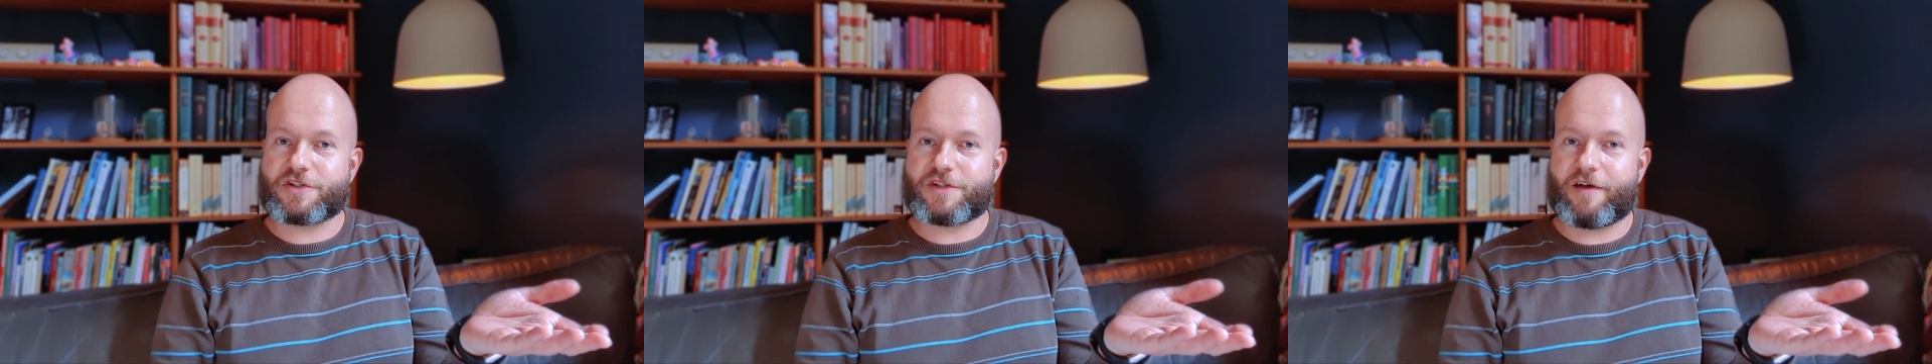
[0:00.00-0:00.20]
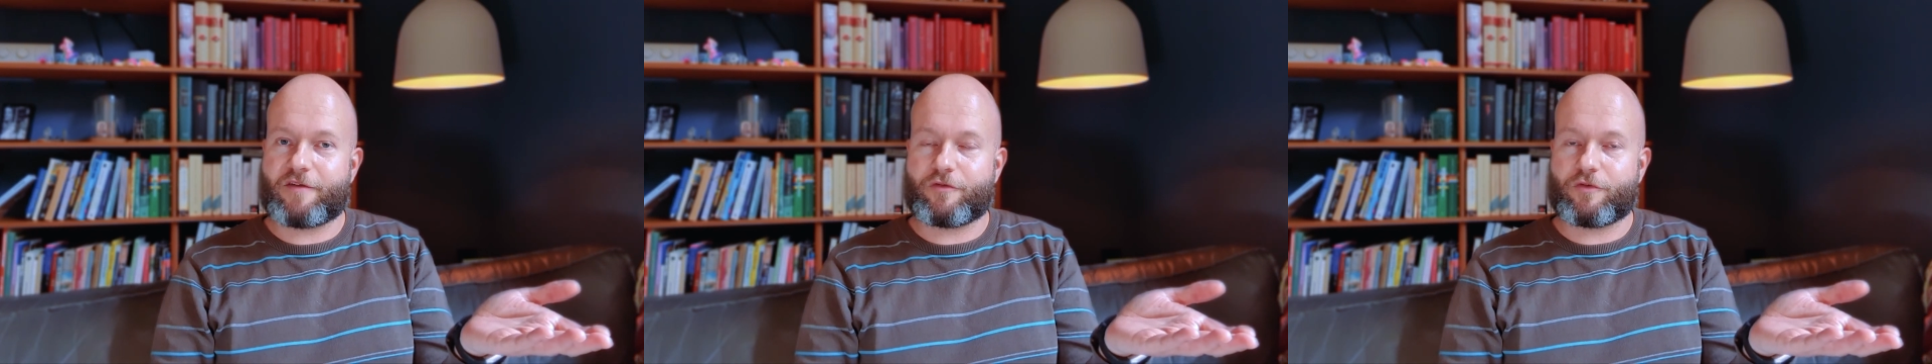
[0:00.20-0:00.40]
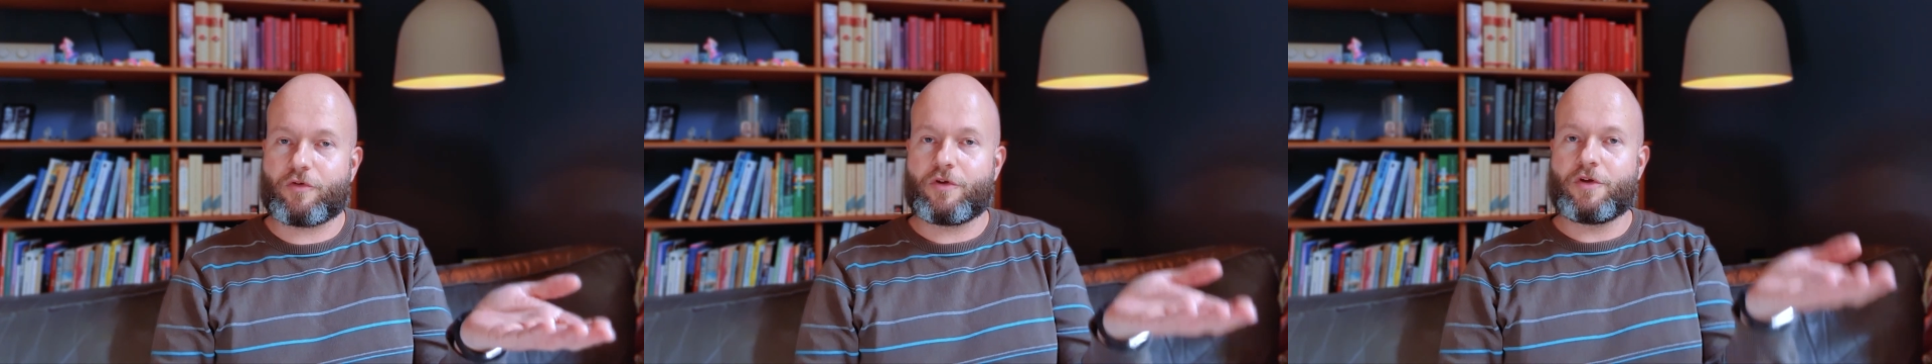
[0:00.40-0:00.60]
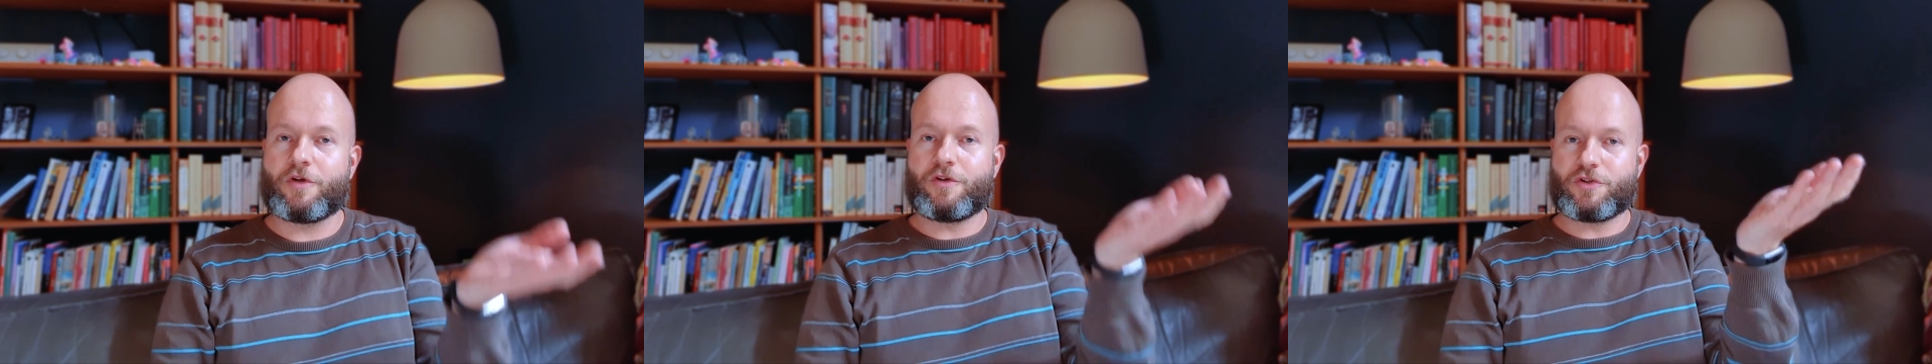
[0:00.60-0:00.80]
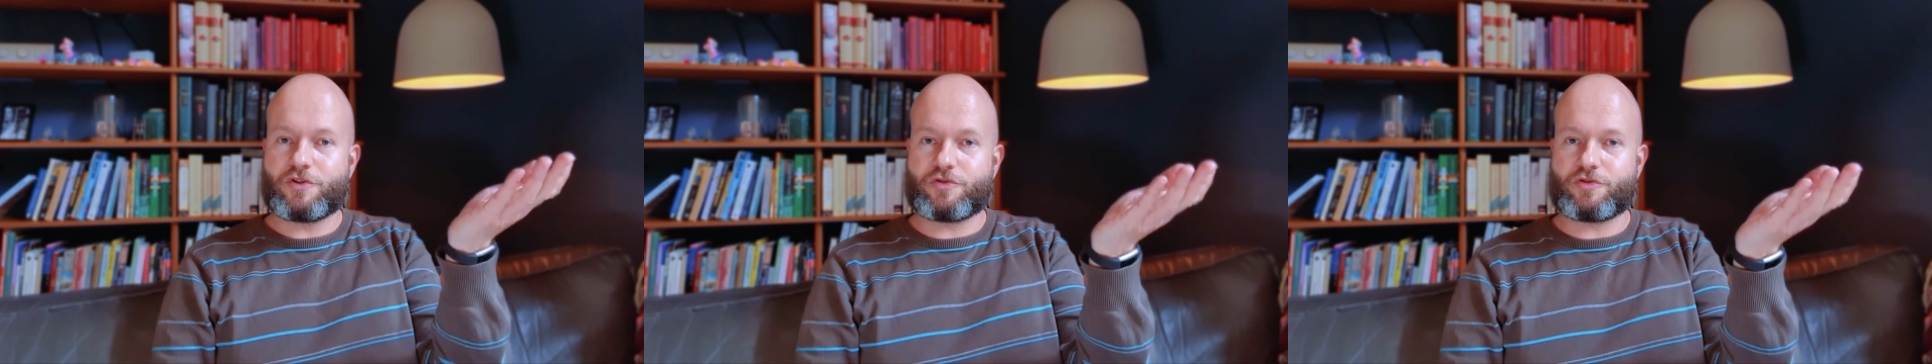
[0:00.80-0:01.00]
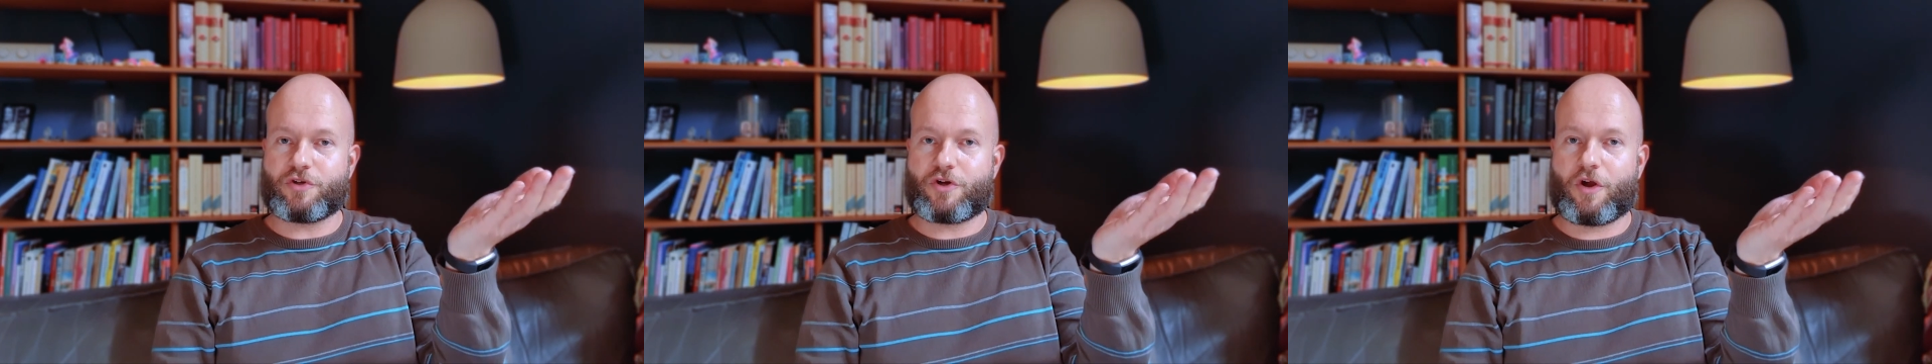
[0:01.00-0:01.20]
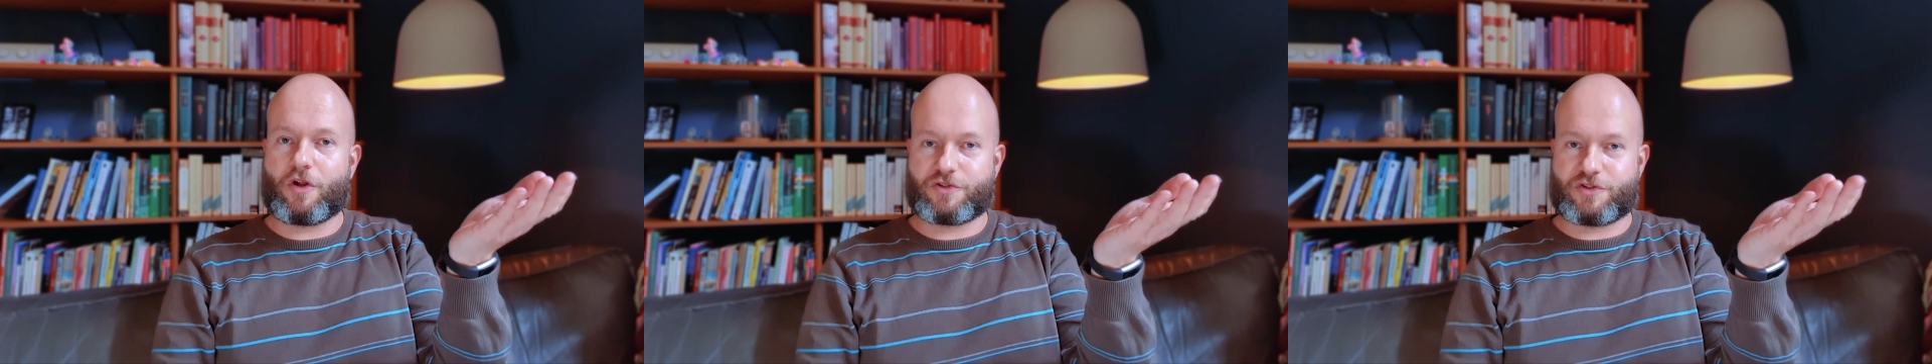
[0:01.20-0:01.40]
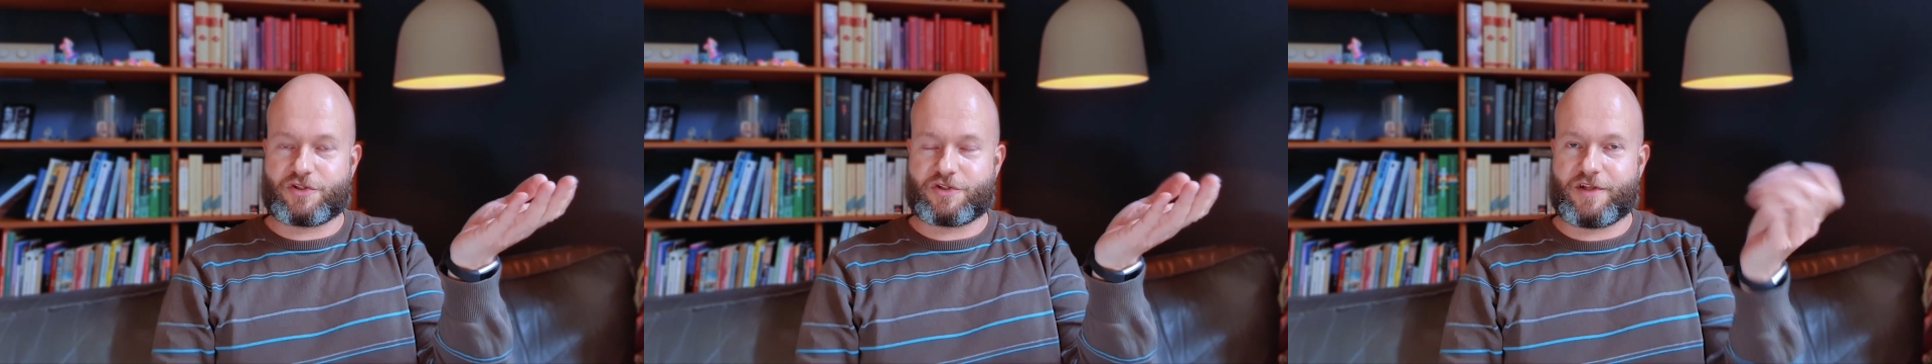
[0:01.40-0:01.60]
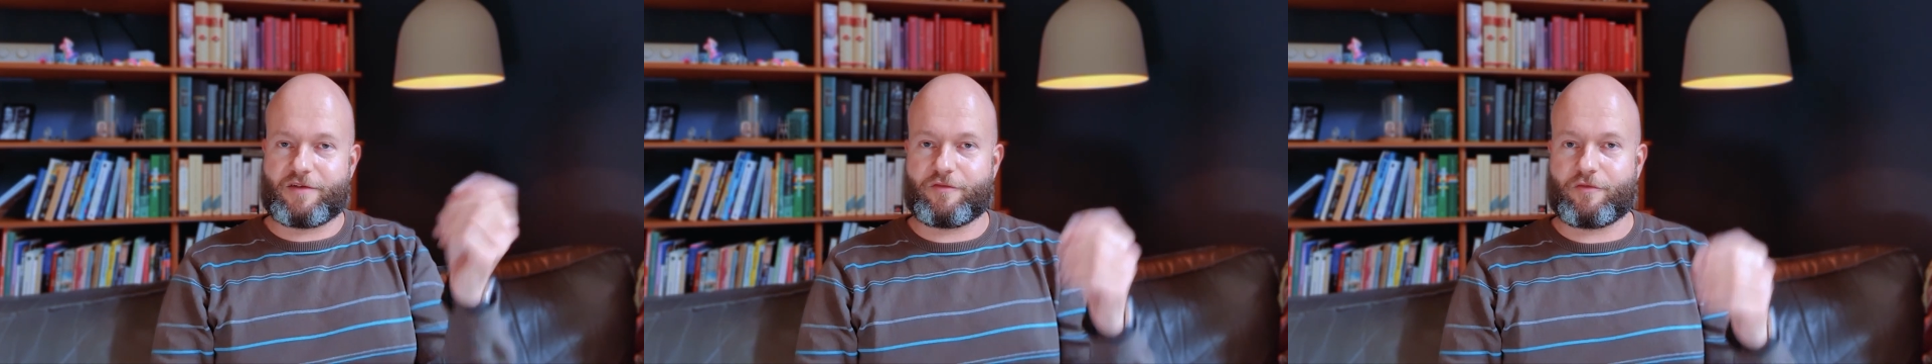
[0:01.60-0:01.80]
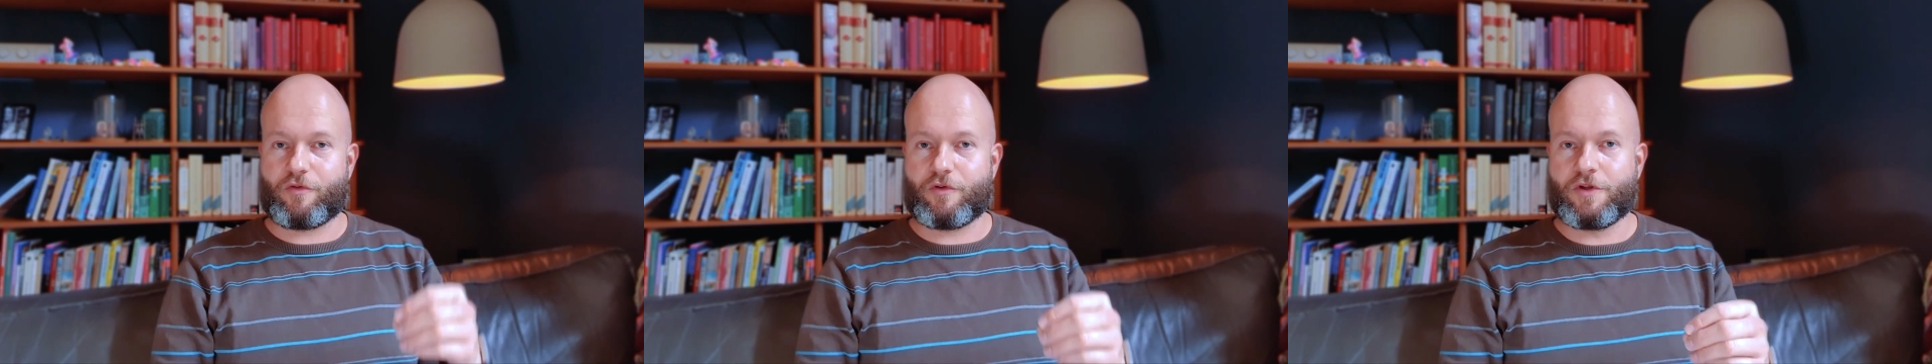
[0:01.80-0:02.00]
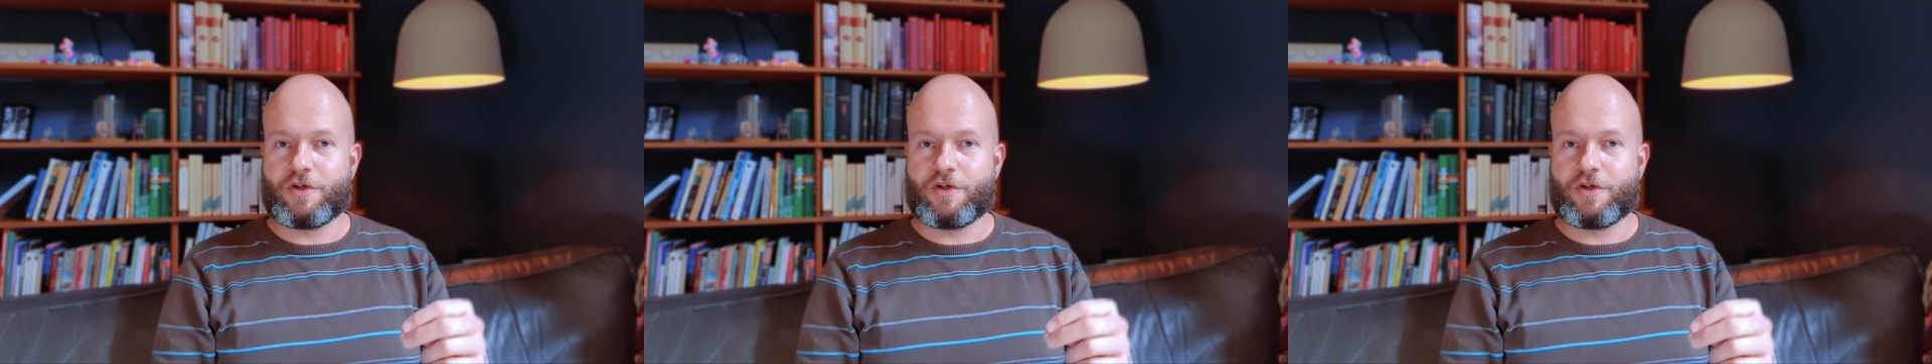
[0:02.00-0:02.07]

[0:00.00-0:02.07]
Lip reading: level to the conscious level,